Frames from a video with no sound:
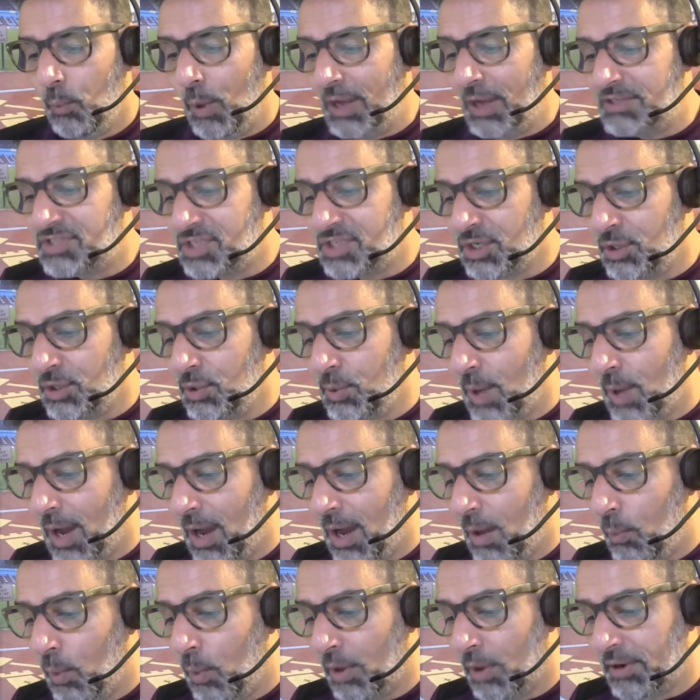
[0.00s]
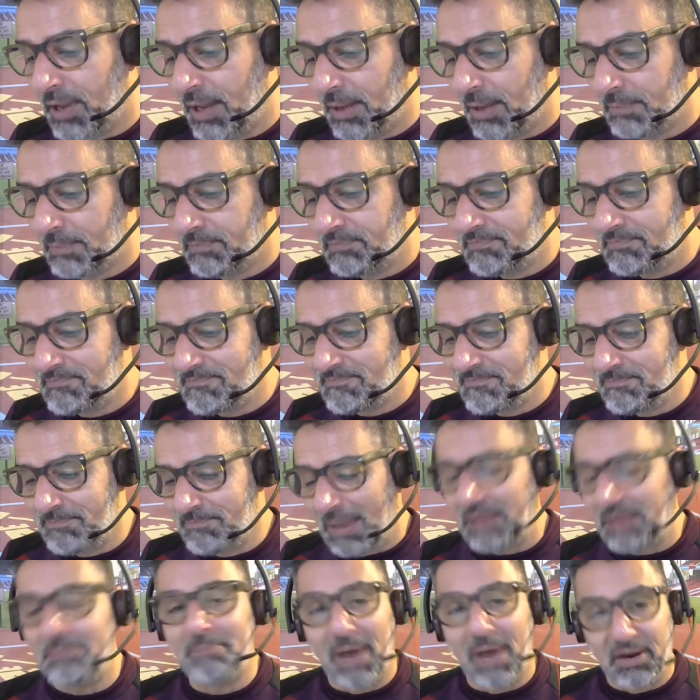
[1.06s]
were to want to
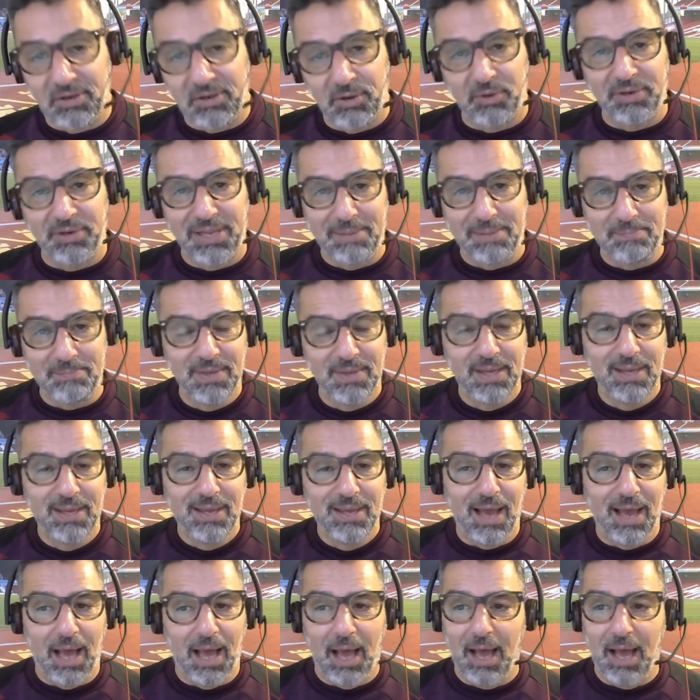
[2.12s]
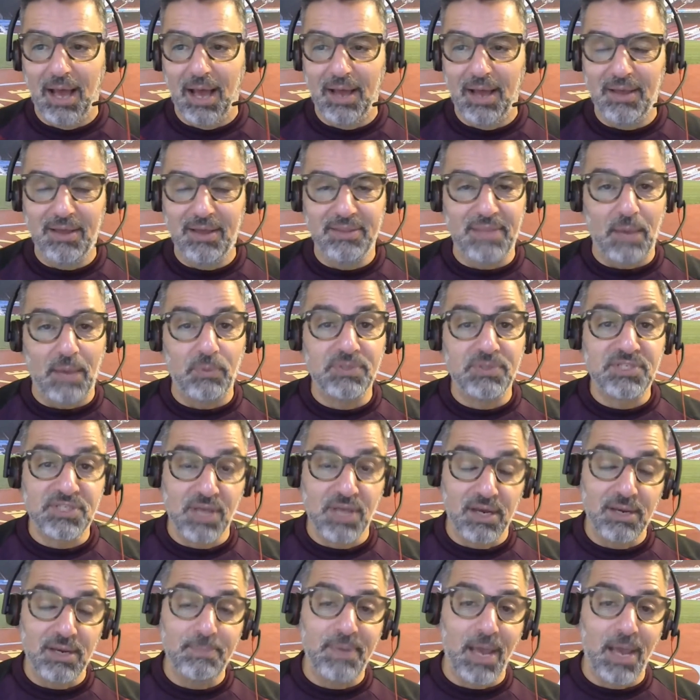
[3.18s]
make money on him, they would
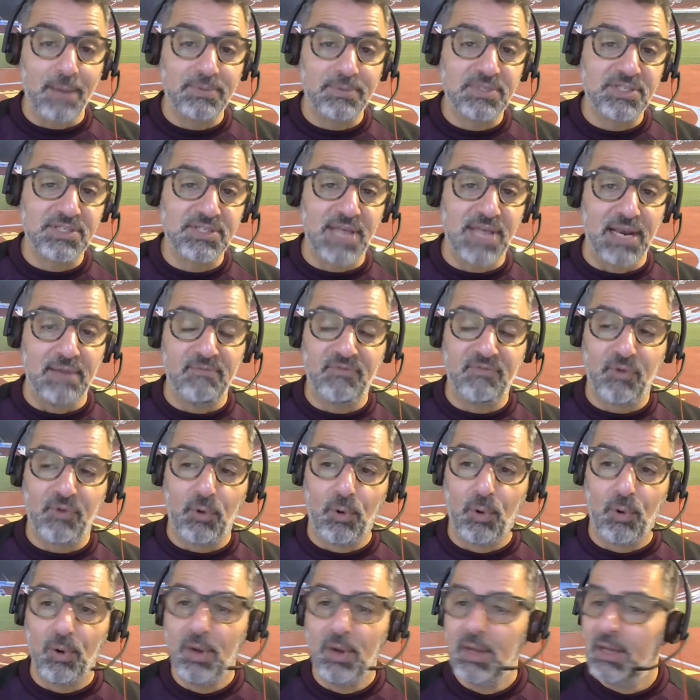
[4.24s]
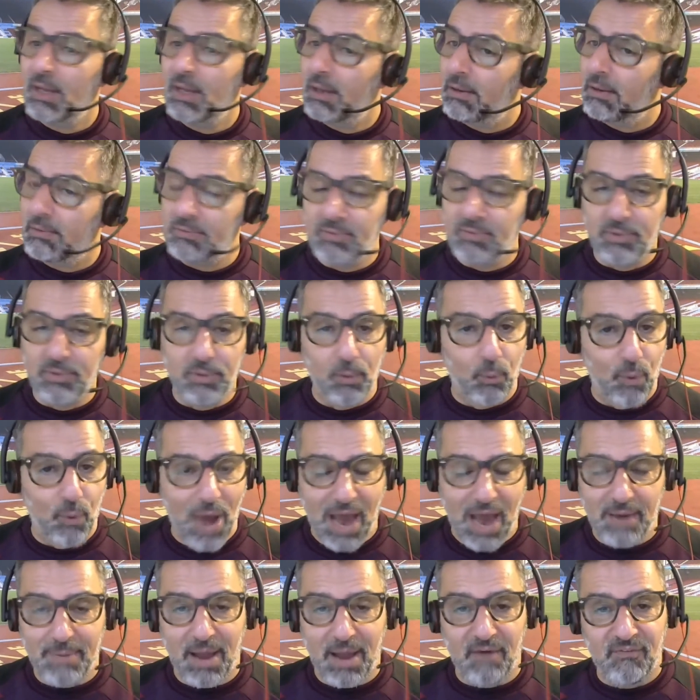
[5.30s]
certainly be able to sell him for
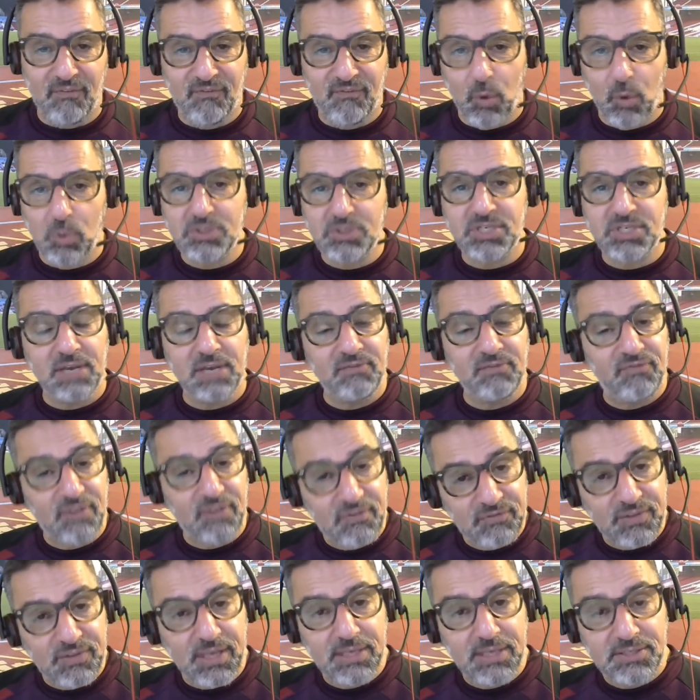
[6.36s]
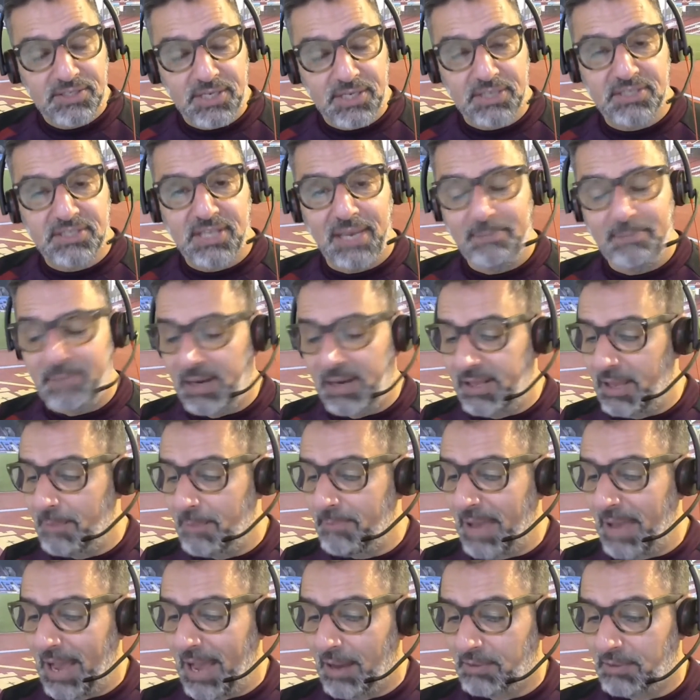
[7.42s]
around about 14, 15, 16
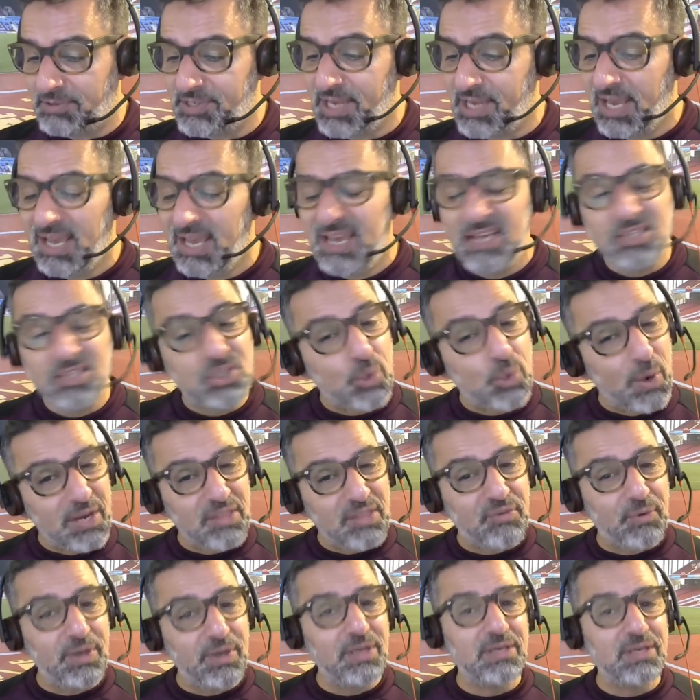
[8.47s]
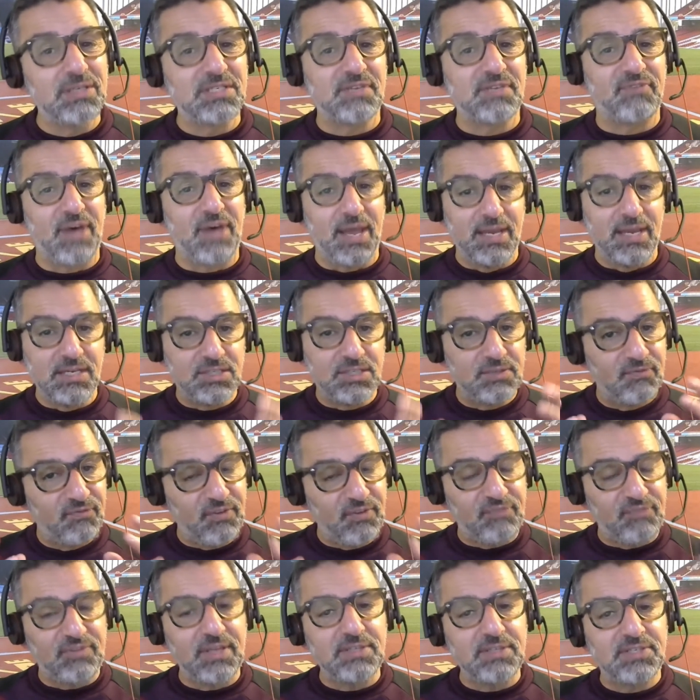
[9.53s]
million pounds. 23 years of age,
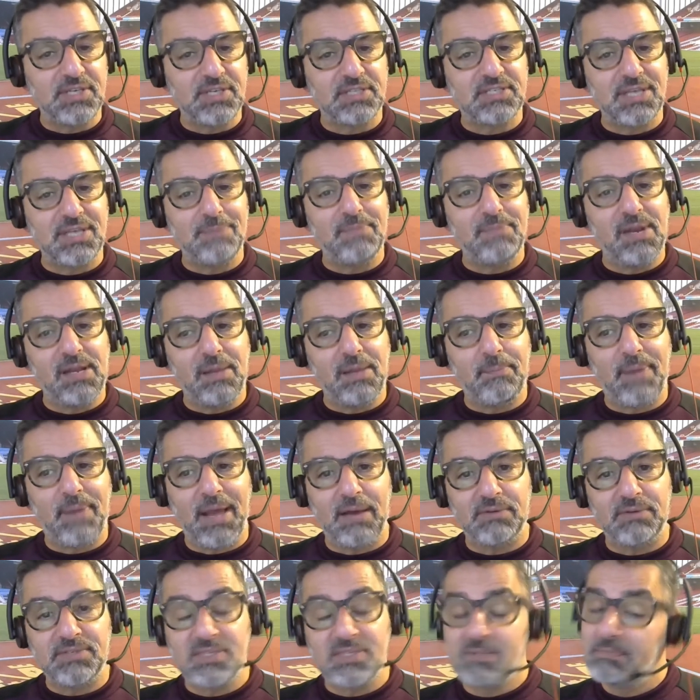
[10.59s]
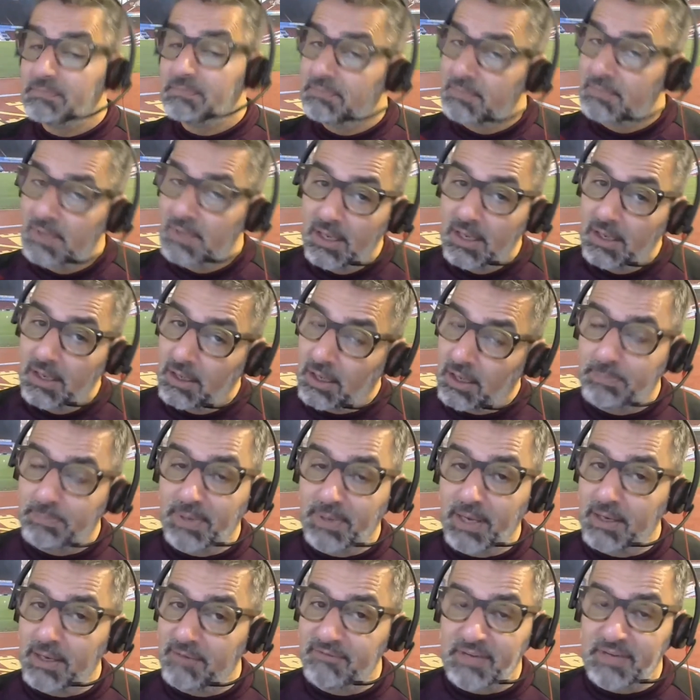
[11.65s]
15, 16 million pounds could
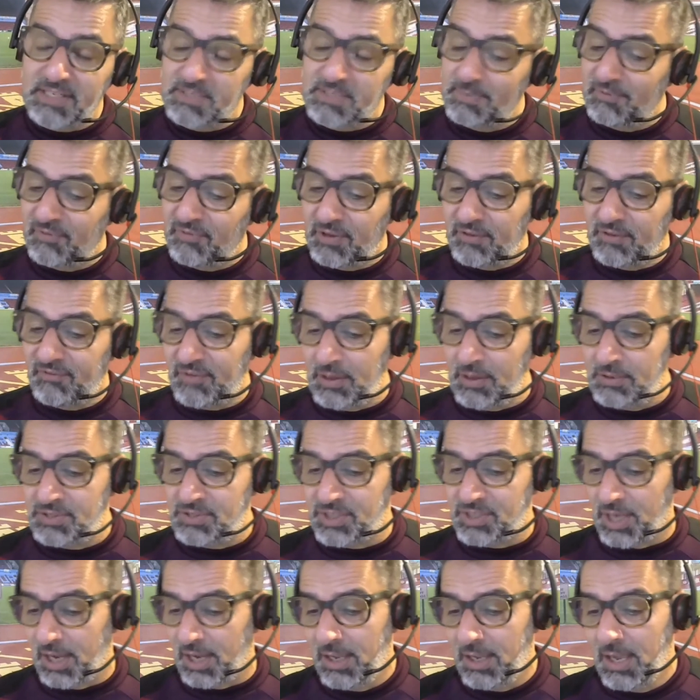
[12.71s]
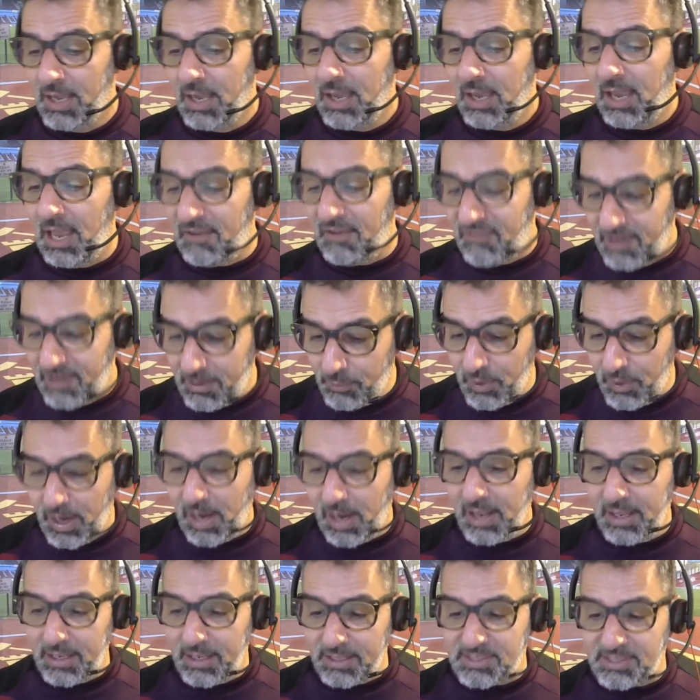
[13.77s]
be an investment for the future if he
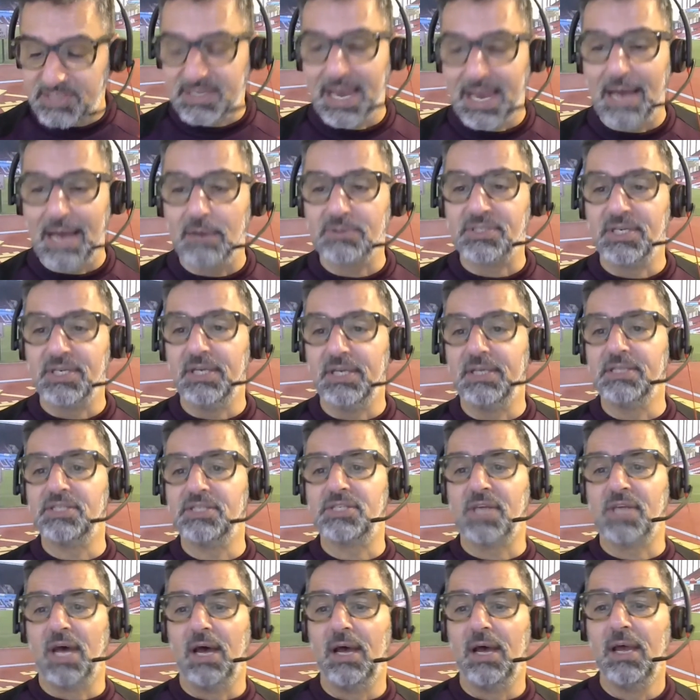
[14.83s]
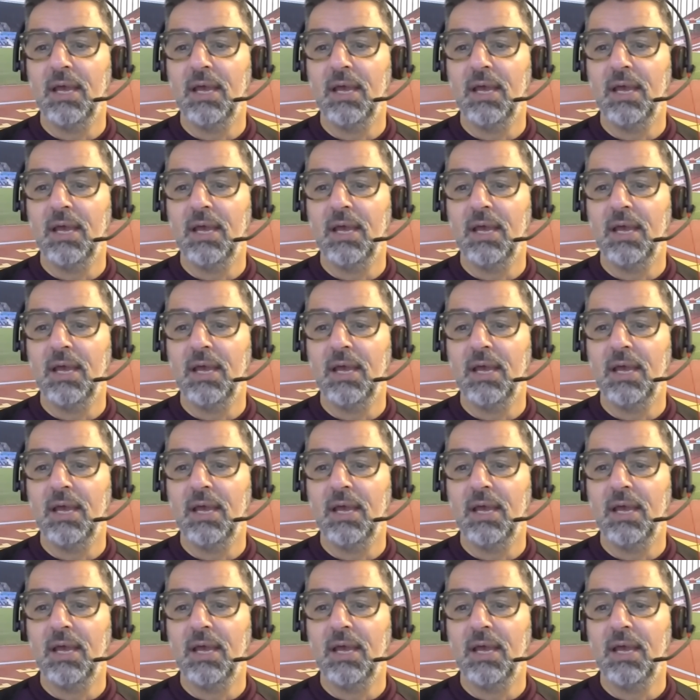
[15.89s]
really is touted as